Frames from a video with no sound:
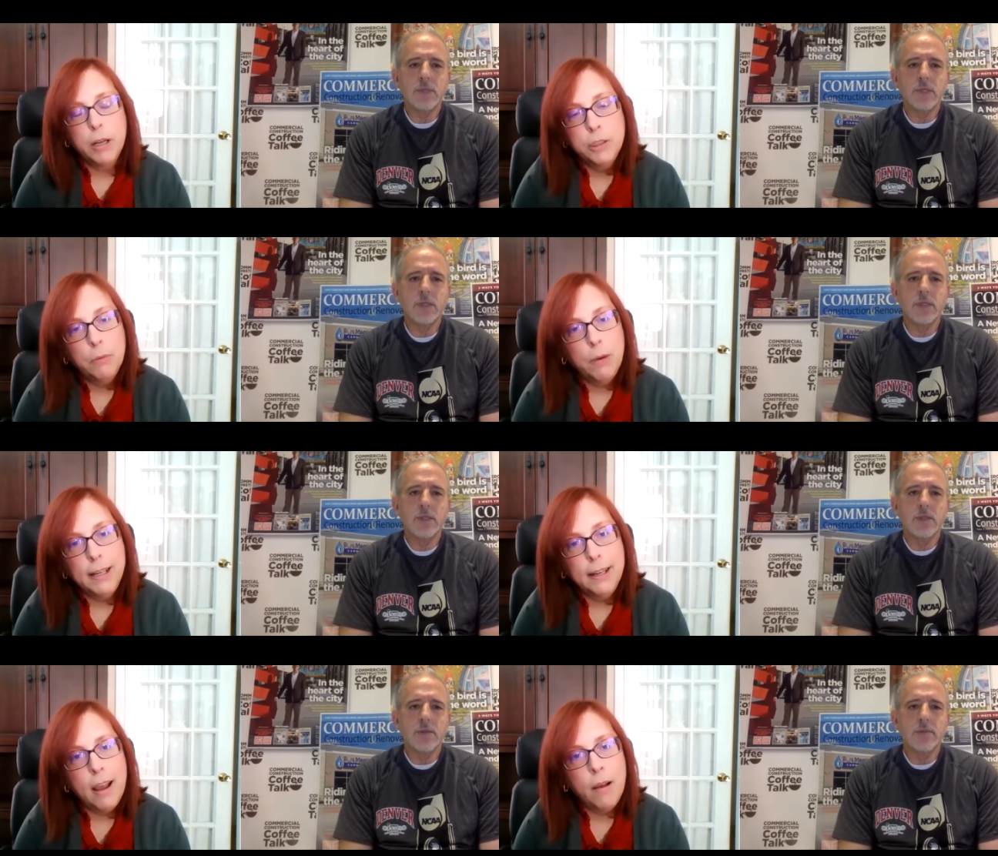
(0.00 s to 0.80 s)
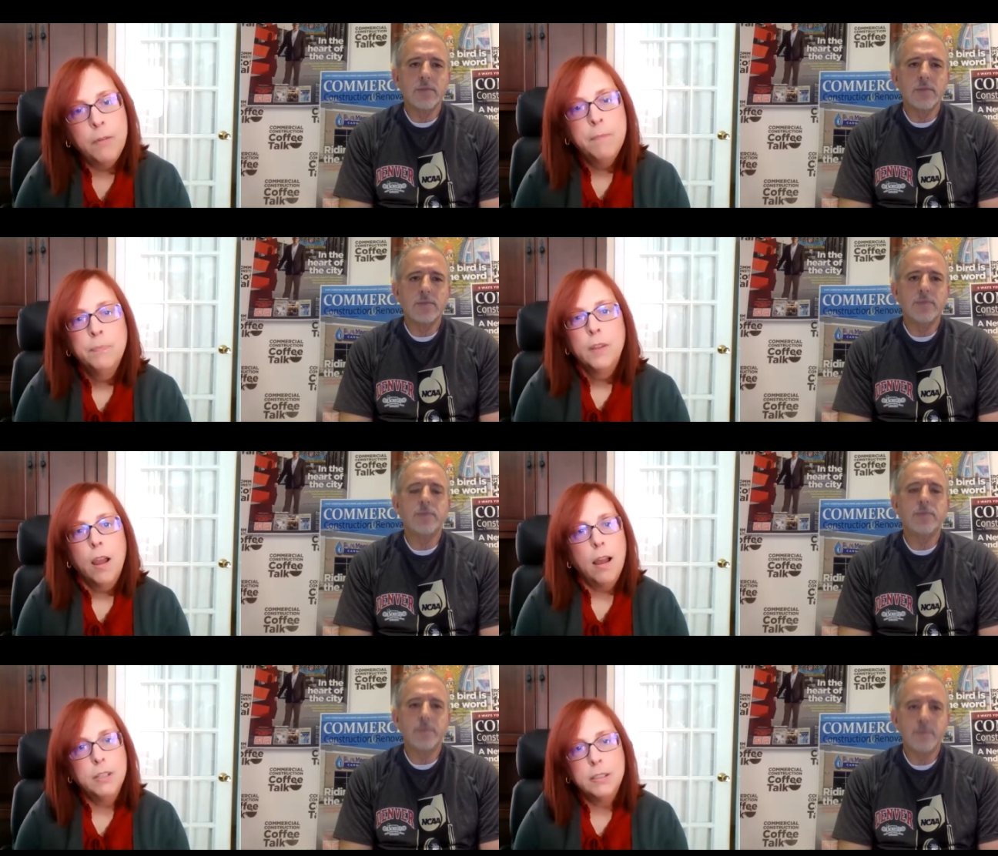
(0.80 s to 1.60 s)
Speaker 1: pressure right now,
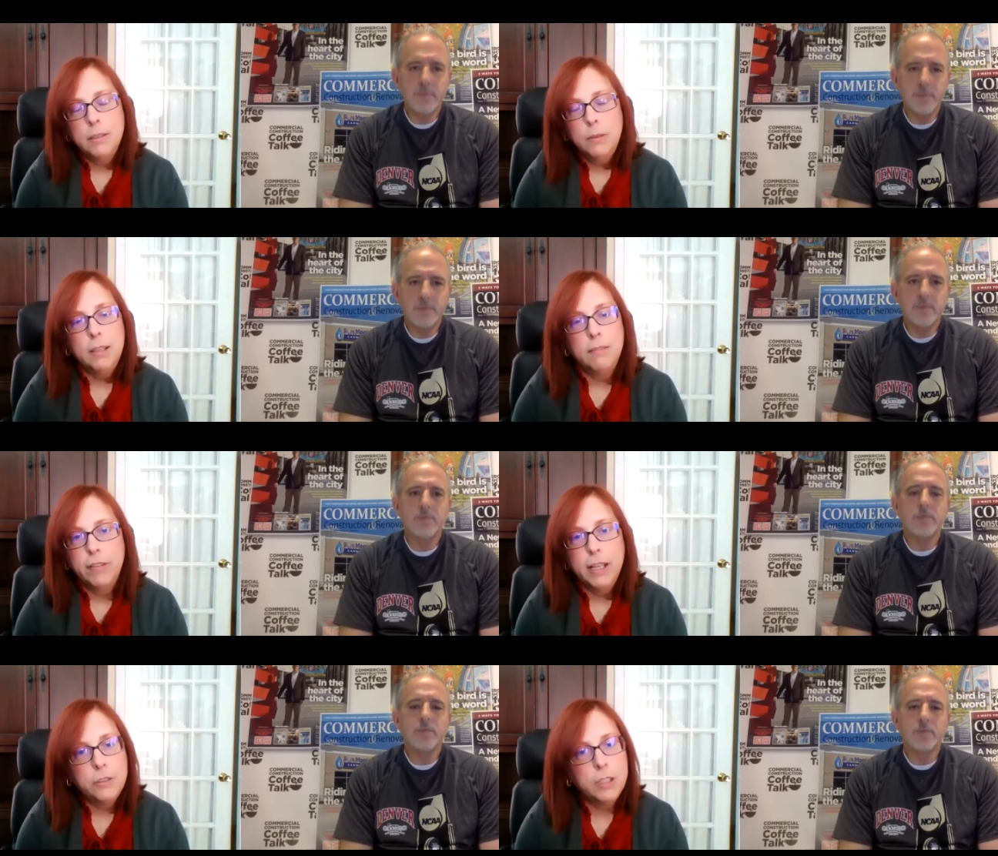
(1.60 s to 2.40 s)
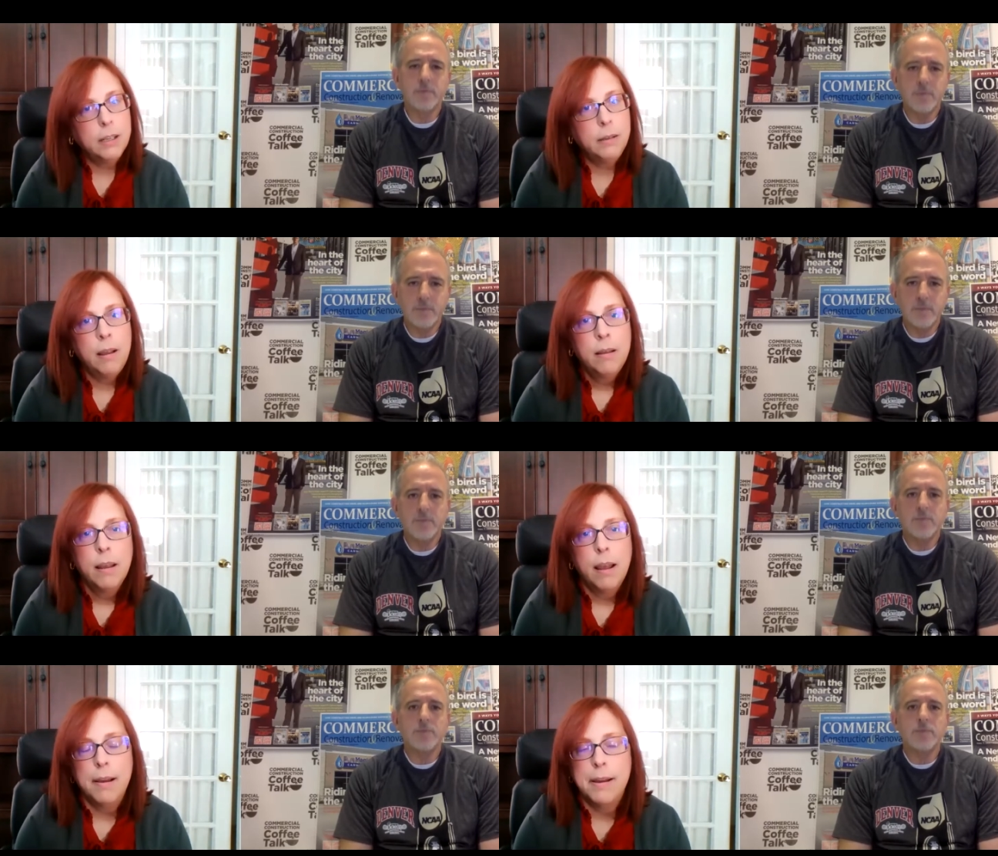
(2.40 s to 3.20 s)
obviously with inflation,
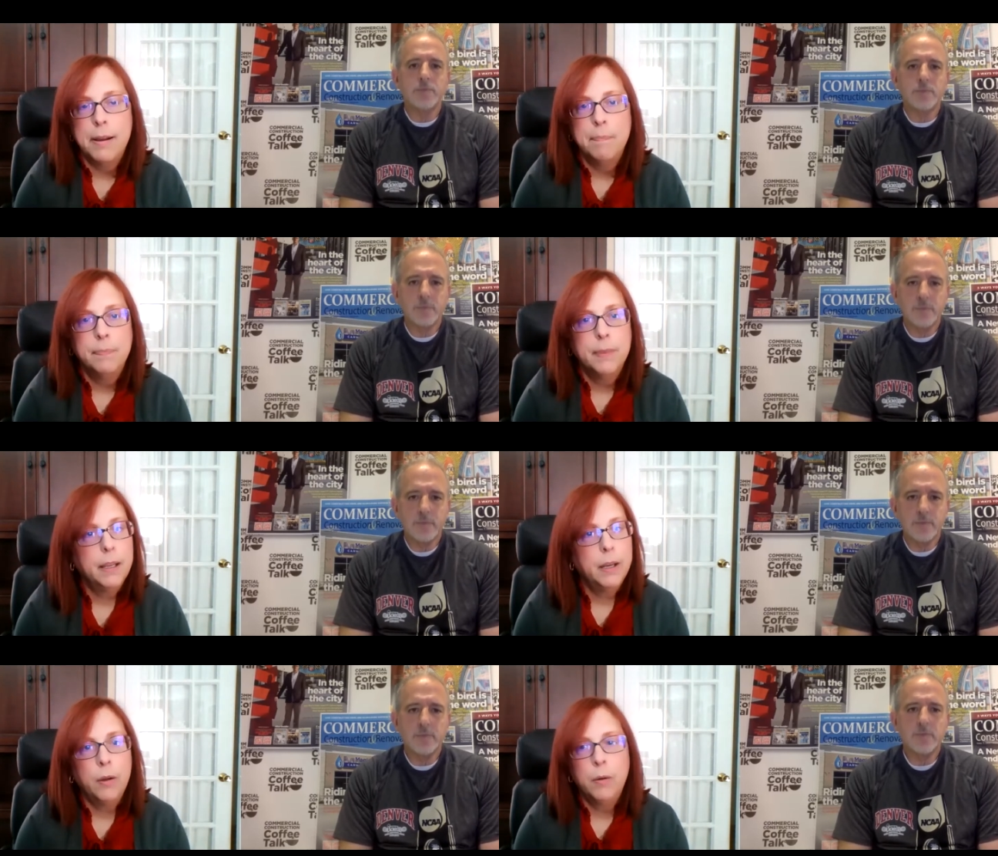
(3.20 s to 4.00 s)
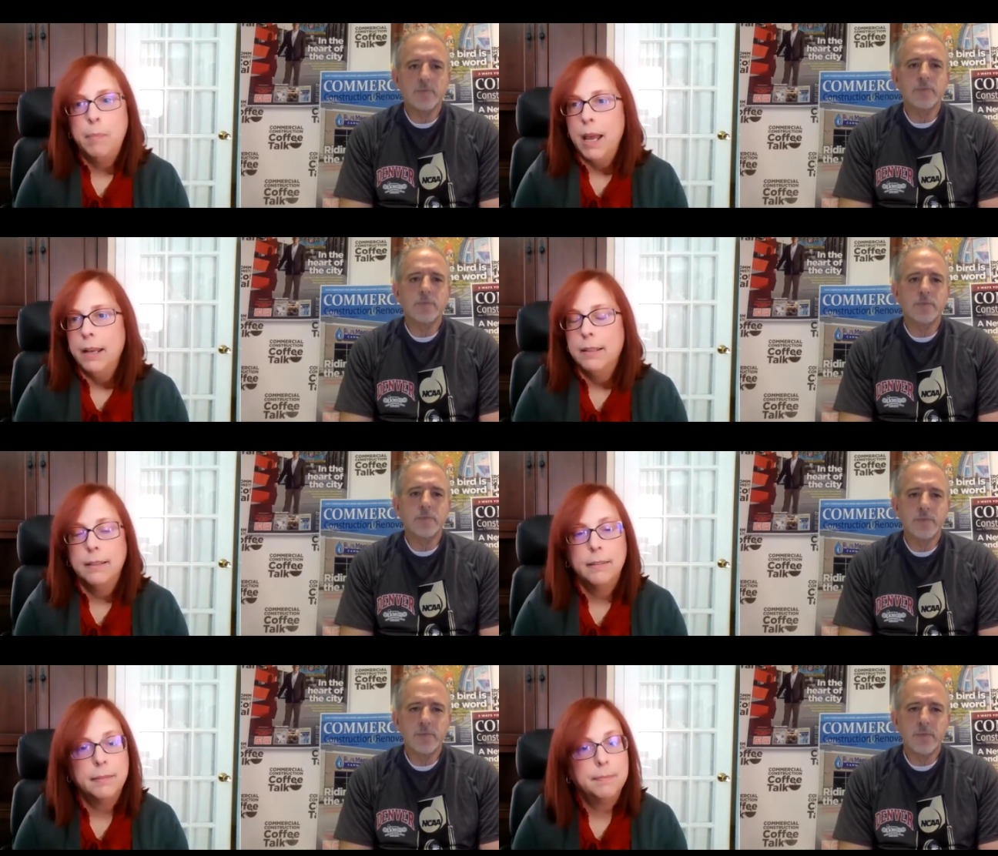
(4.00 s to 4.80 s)
um, you know, but
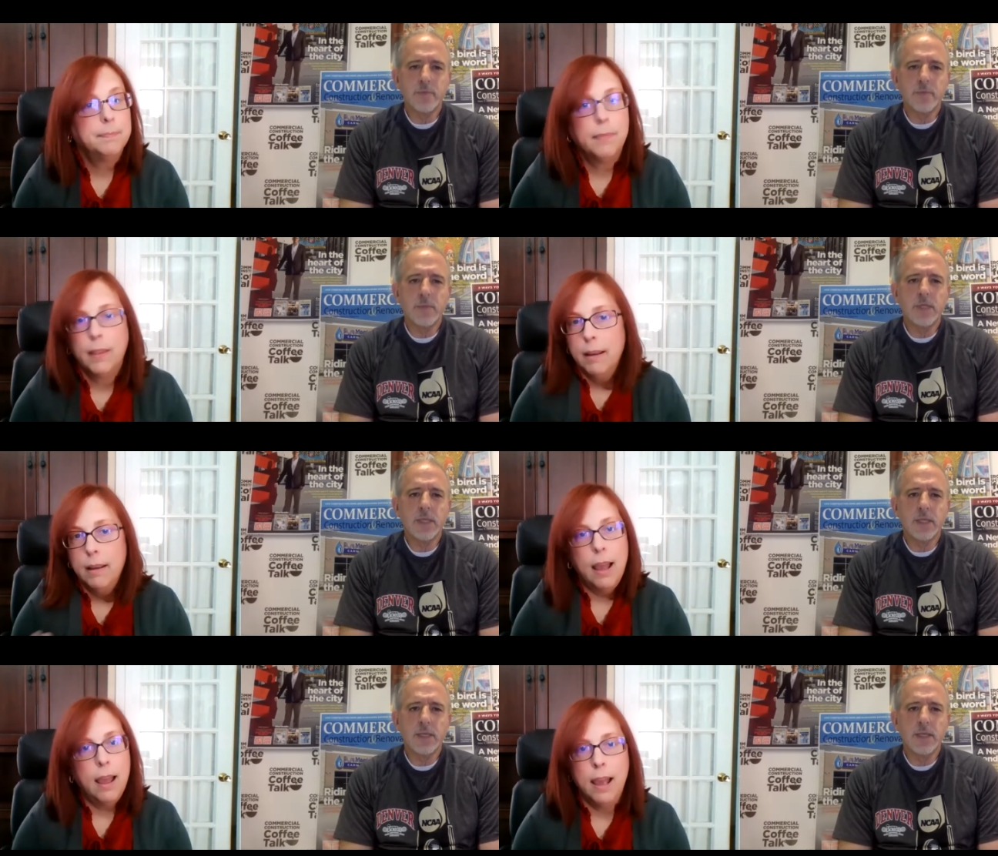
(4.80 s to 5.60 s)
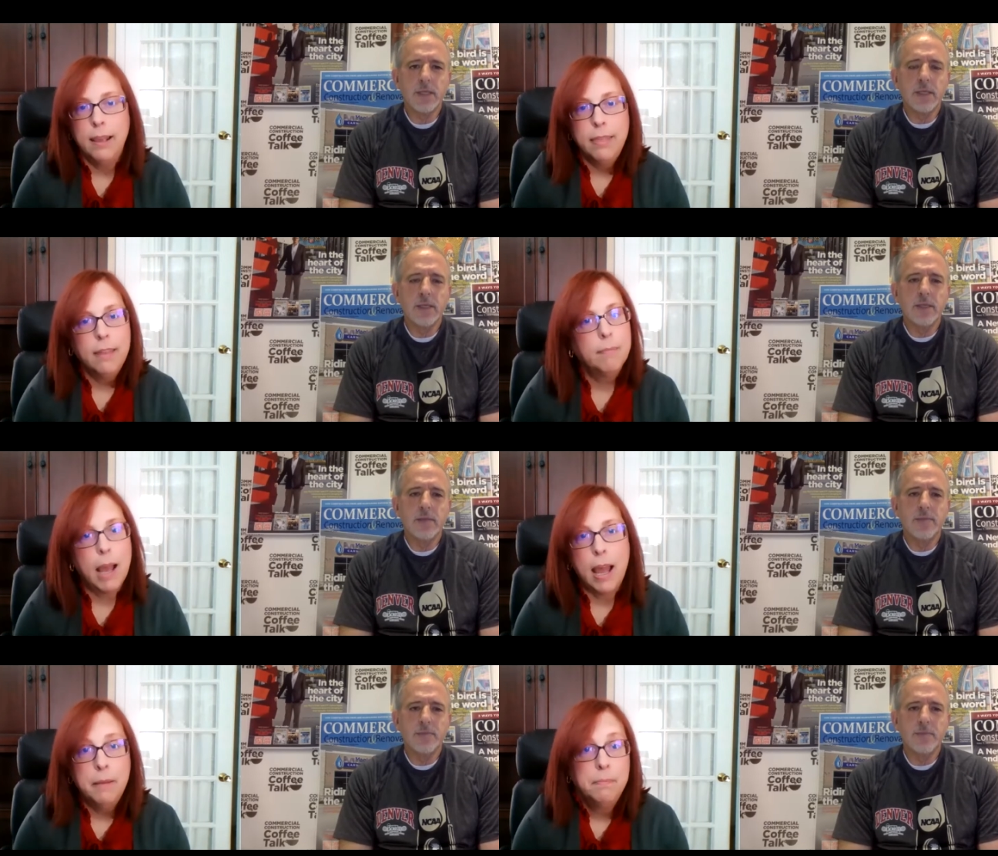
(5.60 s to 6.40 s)
I,
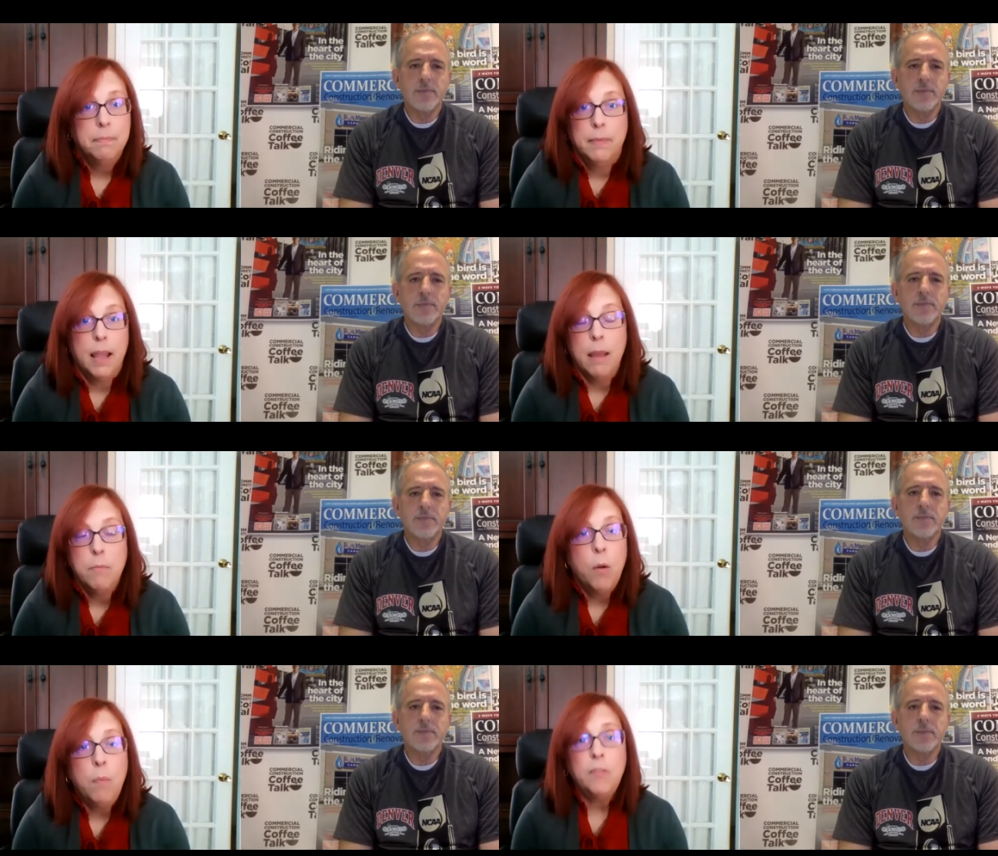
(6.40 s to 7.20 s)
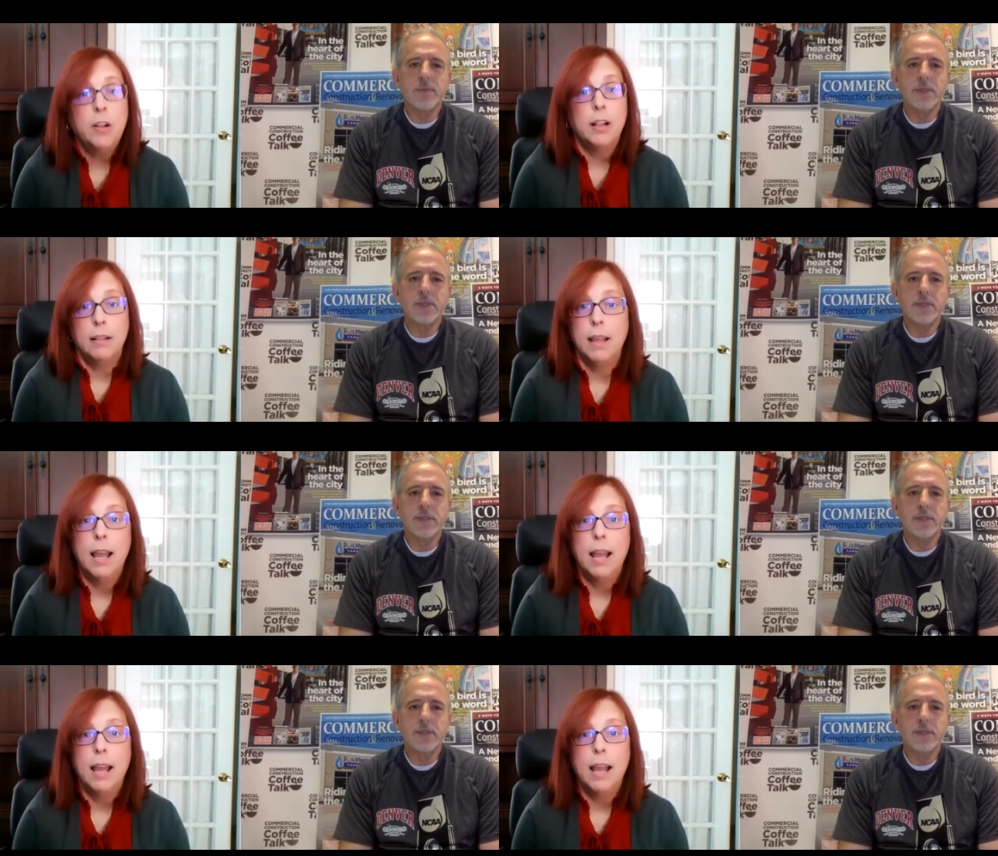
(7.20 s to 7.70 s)
I am I'm, I'm hopeful.